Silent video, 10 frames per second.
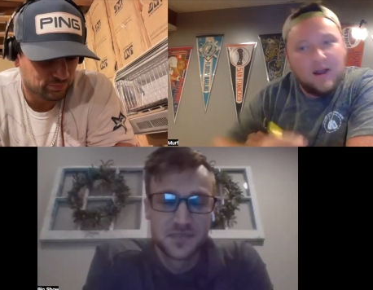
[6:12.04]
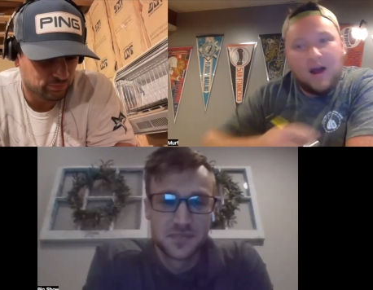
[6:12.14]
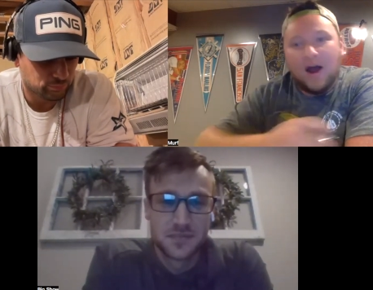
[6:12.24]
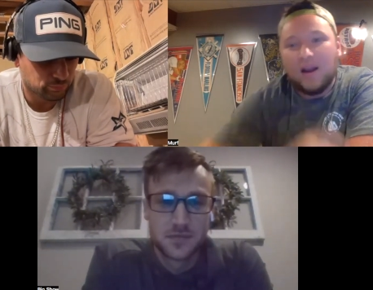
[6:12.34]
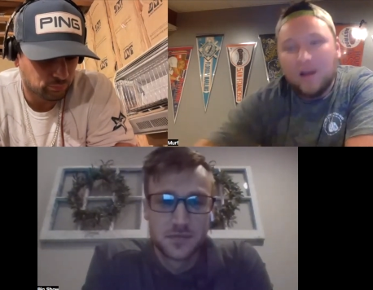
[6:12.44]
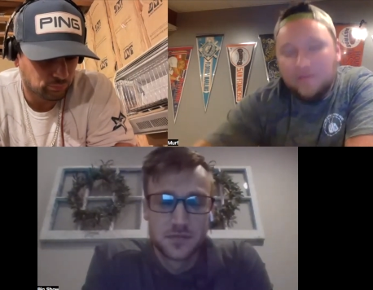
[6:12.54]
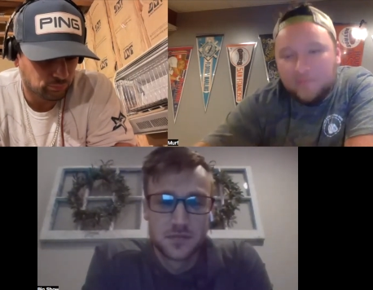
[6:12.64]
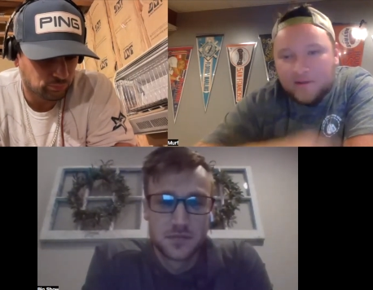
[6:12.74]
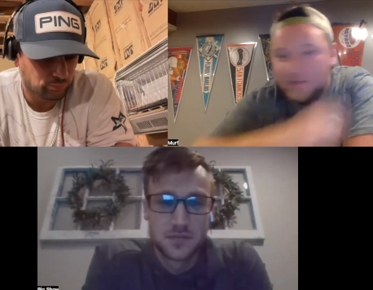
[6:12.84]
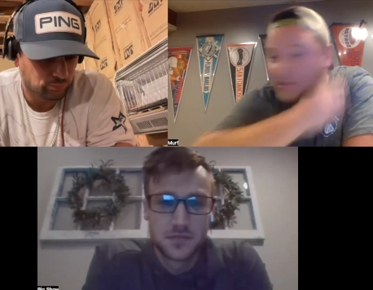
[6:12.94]
Speaker 1: I love him
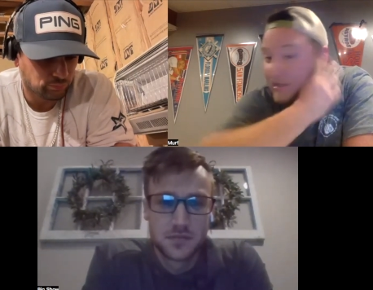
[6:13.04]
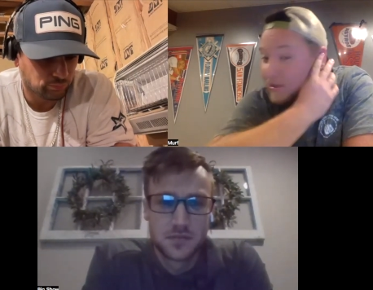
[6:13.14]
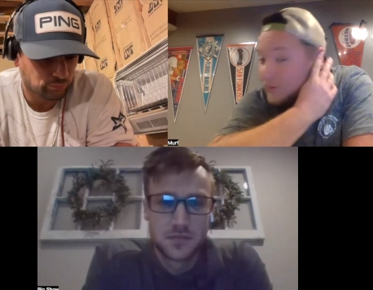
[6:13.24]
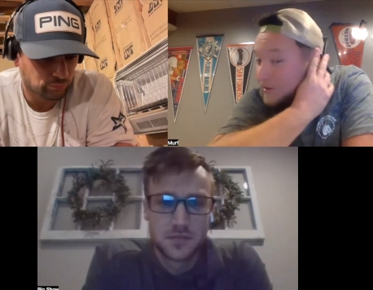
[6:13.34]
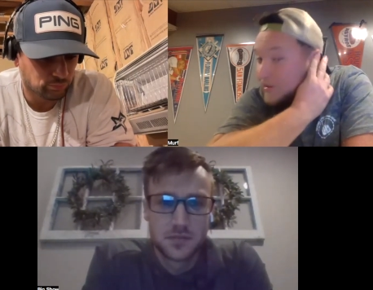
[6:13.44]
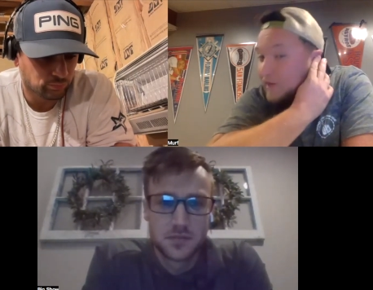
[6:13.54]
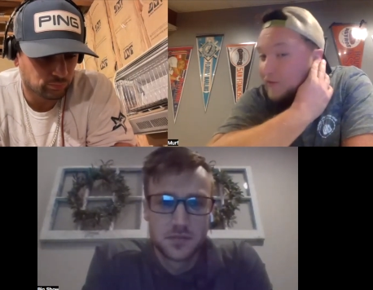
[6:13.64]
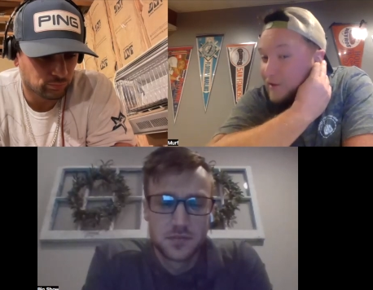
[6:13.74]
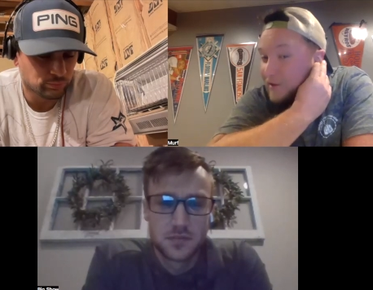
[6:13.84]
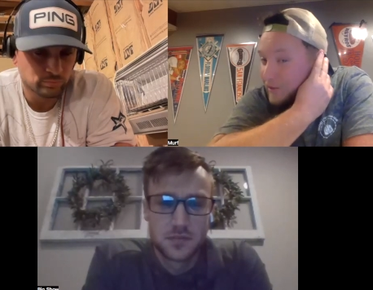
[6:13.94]
Is in ring stuff
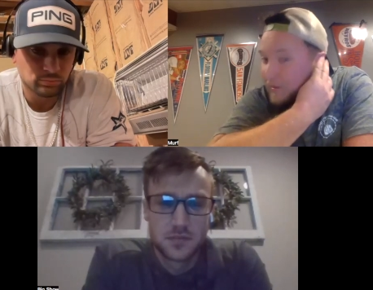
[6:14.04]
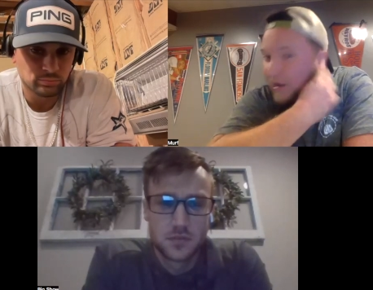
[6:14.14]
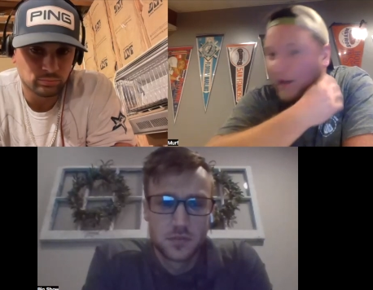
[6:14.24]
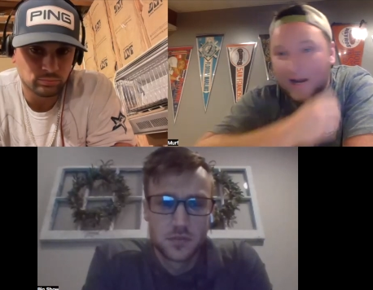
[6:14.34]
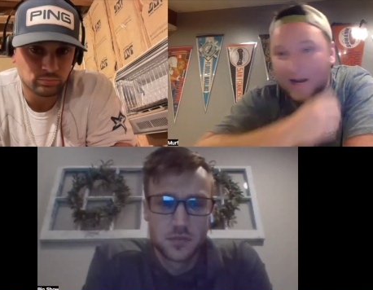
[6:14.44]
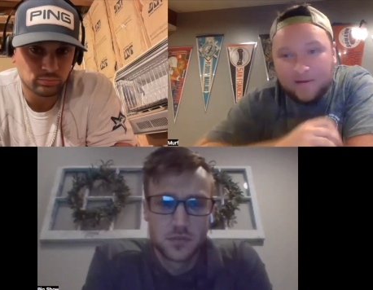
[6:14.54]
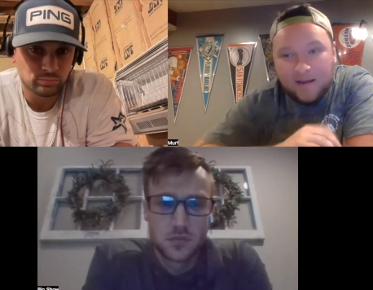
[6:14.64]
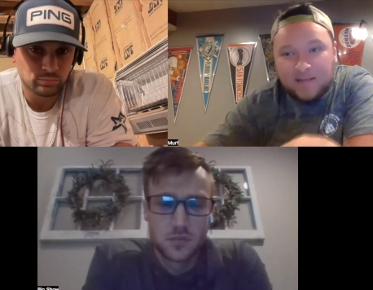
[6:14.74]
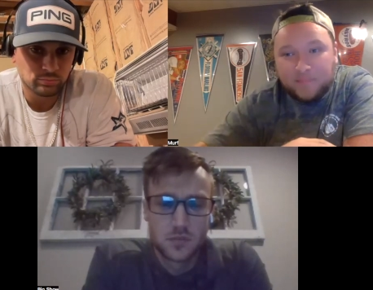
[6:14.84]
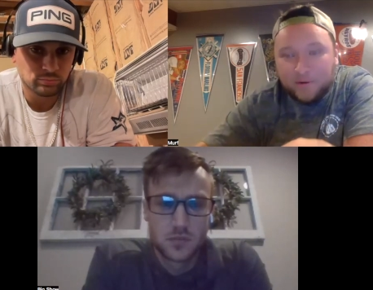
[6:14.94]
and show, but like I
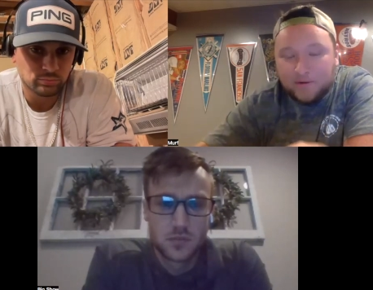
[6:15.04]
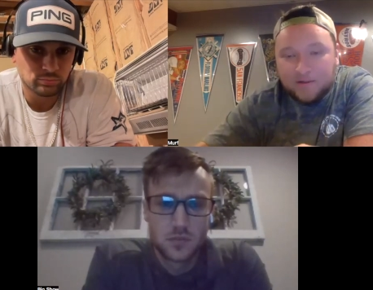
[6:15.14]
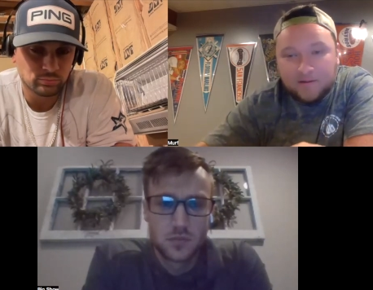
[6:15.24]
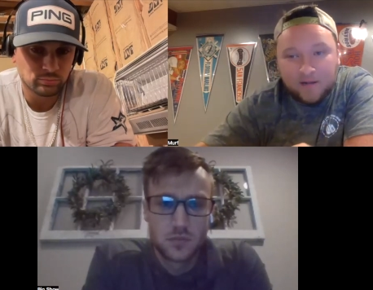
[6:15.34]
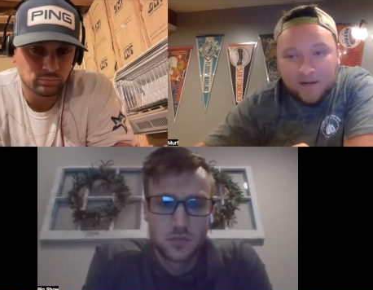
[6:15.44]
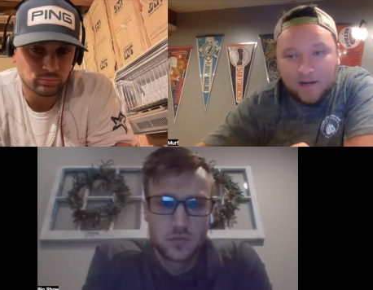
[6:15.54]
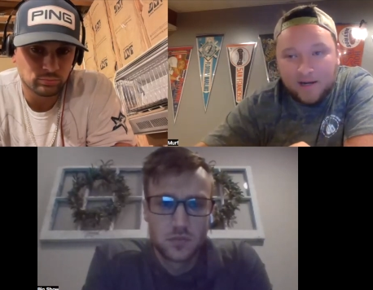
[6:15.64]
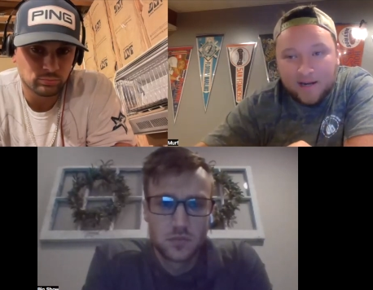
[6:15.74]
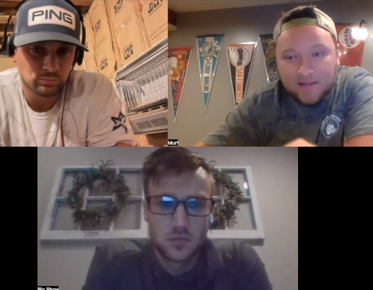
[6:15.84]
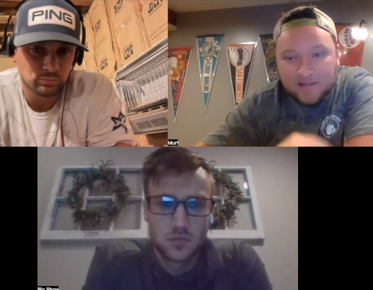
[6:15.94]
as a person, like I
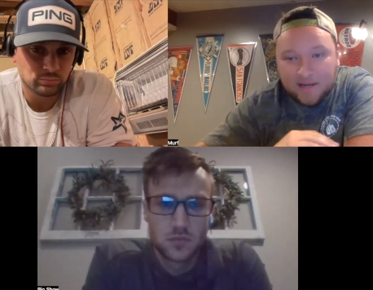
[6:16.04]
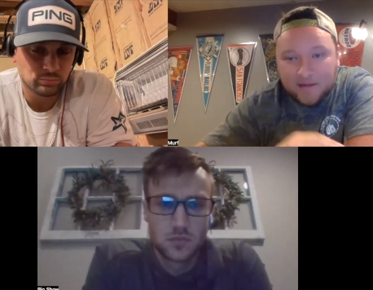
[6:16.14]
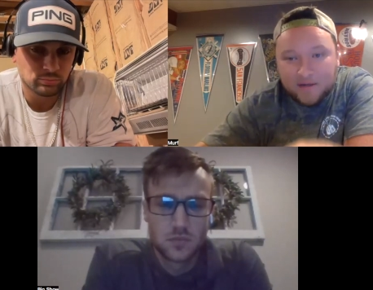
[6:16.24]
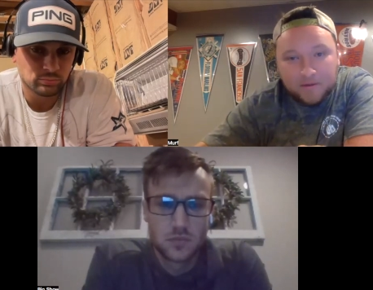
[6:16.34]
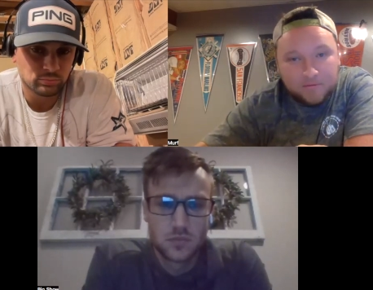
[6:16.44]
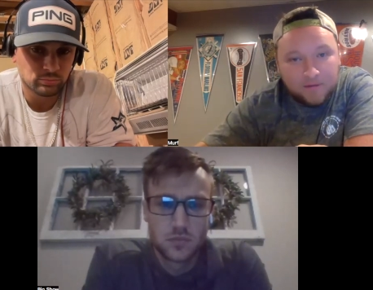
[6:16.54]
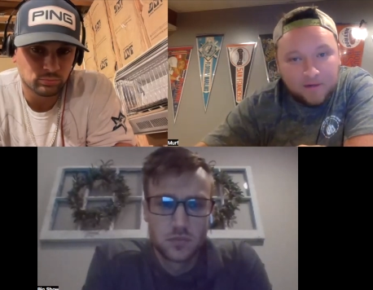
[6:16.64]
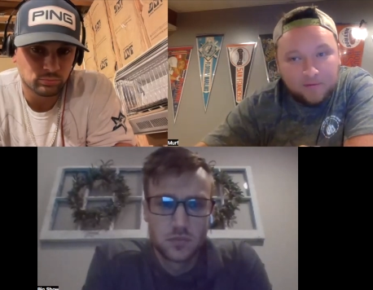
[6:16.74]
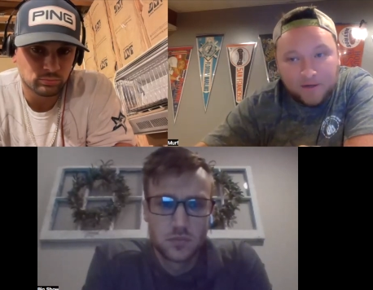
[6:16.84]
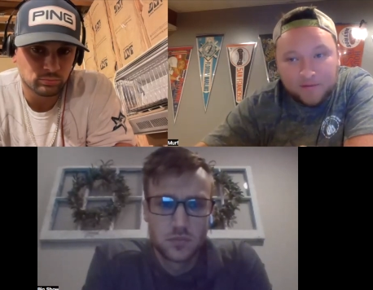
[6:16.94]
can't stand the dude. Like
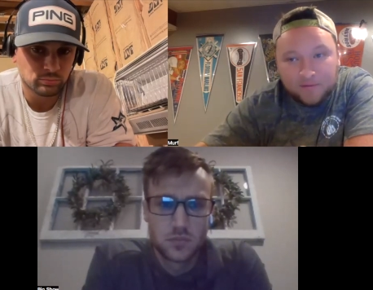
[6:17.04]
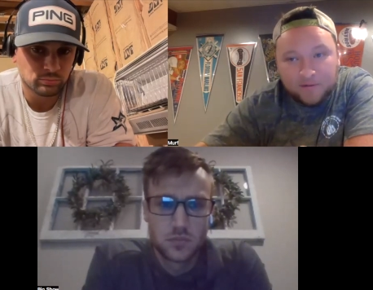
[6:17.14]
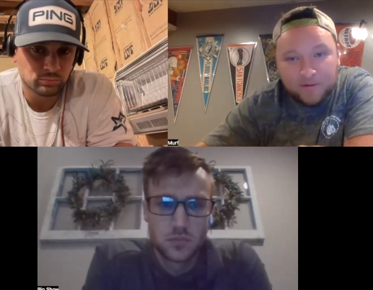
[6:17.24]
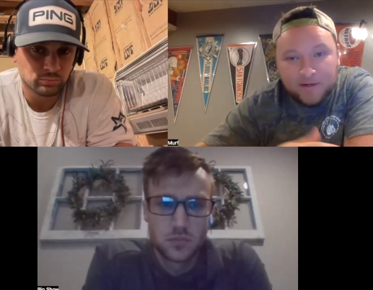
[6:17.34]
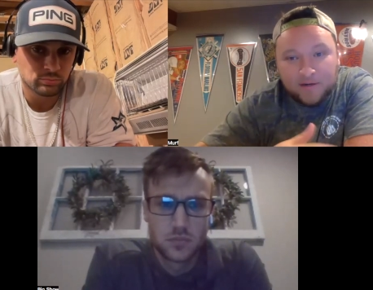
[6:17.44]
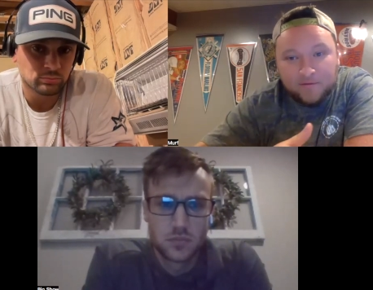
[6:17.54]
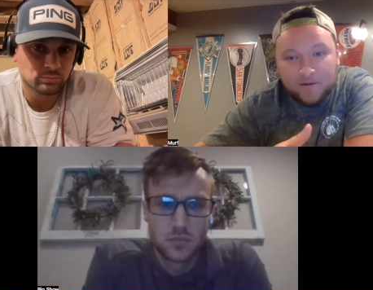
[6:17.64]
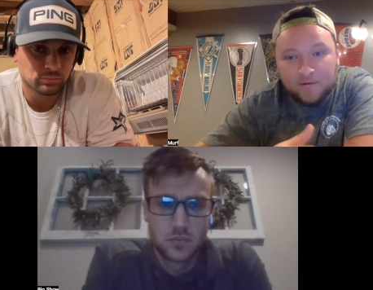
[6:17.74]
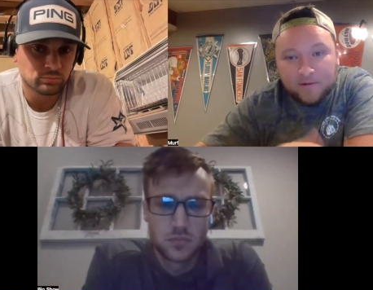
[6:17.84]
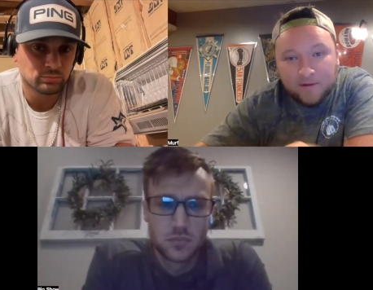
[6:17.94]
watch him do an
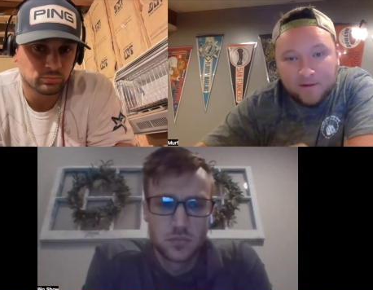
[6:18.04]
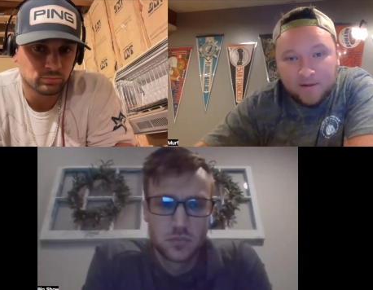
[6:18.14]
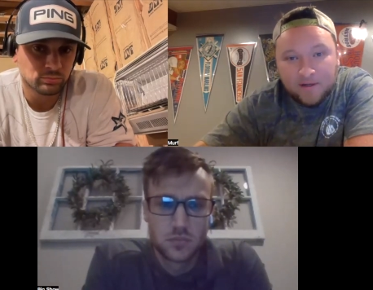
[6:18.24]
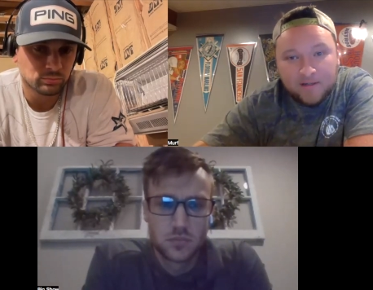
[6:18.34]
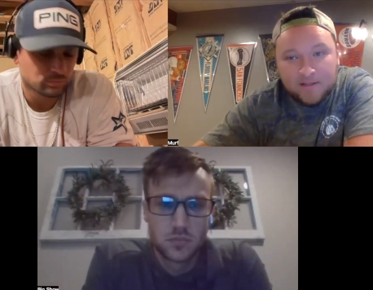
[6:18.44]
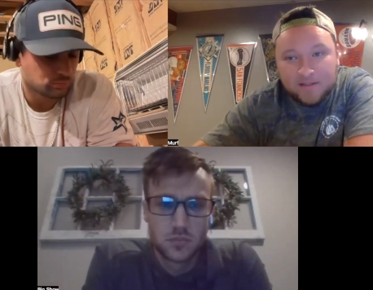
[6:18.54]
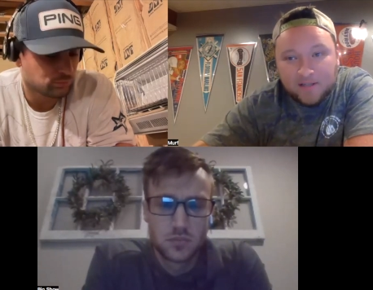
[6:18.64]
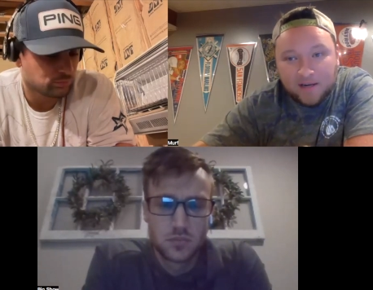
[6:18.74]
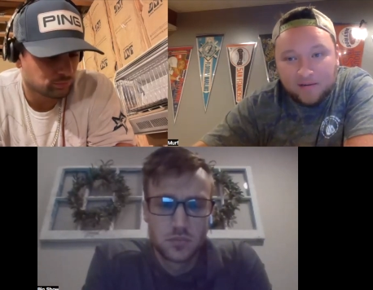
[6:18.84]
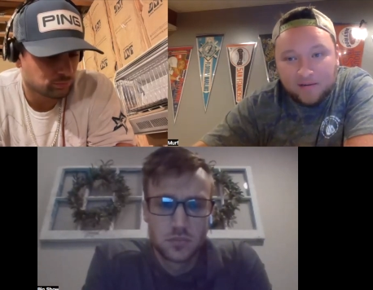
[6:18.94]
interview, he just
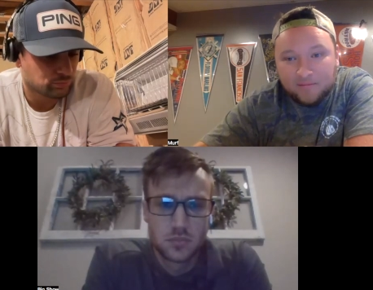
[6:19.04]
like.